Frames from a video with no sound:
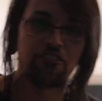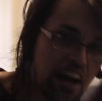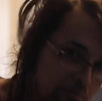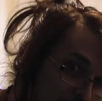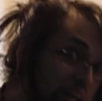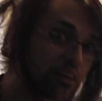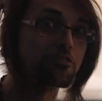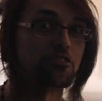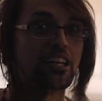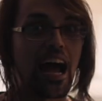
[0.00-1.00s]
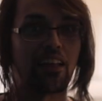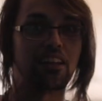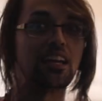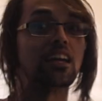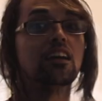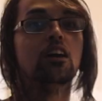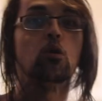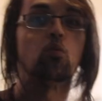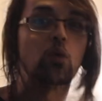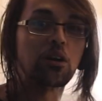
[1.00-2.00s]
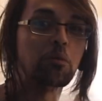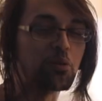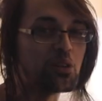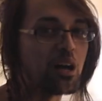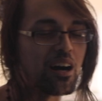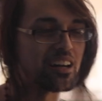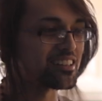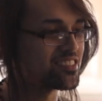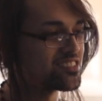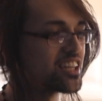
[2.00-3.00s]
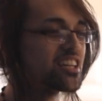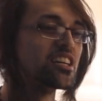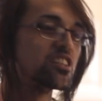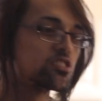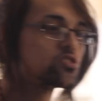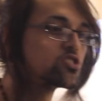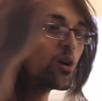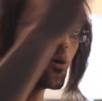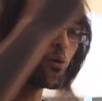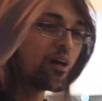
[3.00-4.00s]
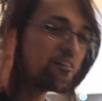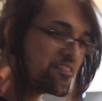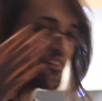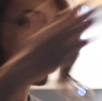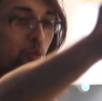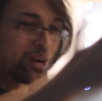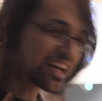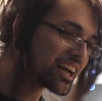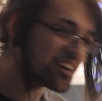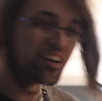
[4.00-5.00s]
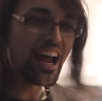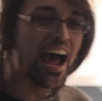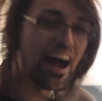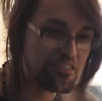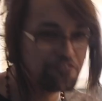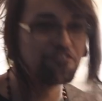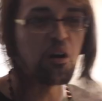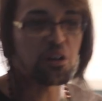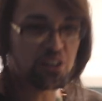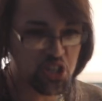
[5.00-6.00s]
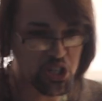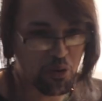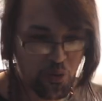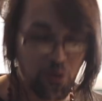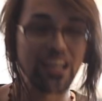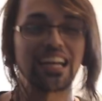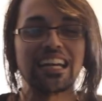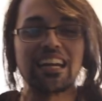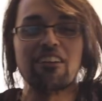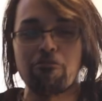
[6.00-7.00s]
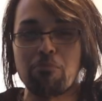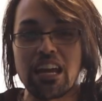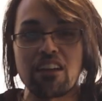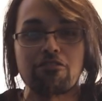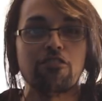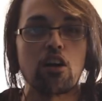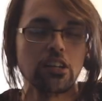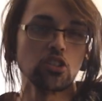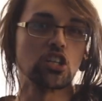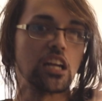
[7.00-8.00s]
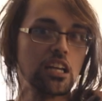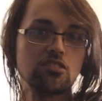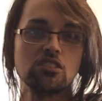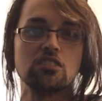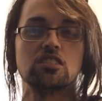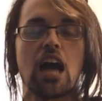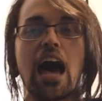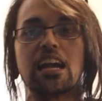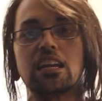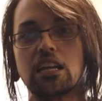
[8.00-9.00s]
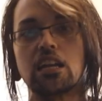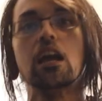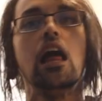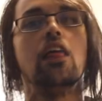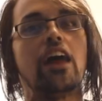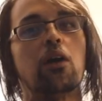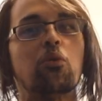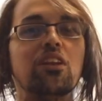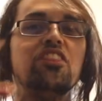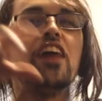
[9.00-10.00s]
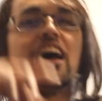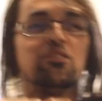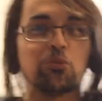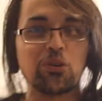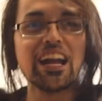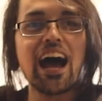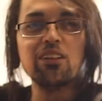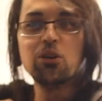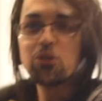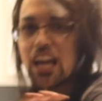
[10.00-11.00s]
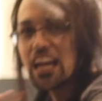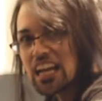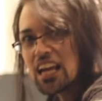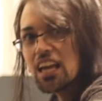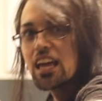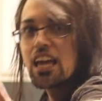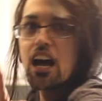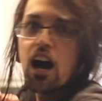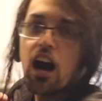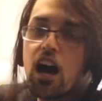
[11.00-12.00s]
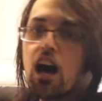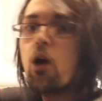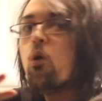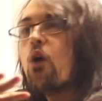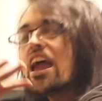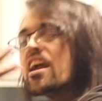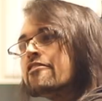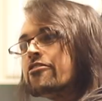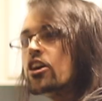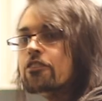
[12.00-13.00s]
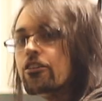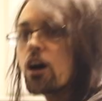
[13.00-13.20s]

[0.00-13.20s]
fabric of reality where it belongs, so we can add function, we can give me function in society that would then reallocate a wave of